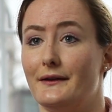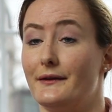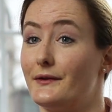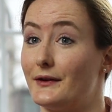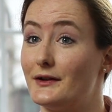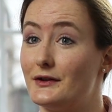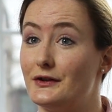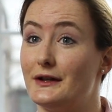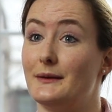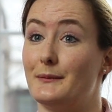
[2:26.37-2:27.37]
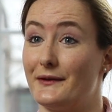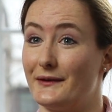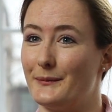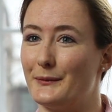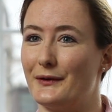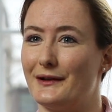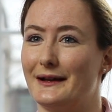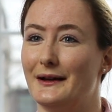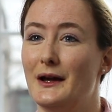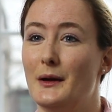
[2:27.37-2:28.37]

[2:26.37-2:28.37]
the strategy, business modelling,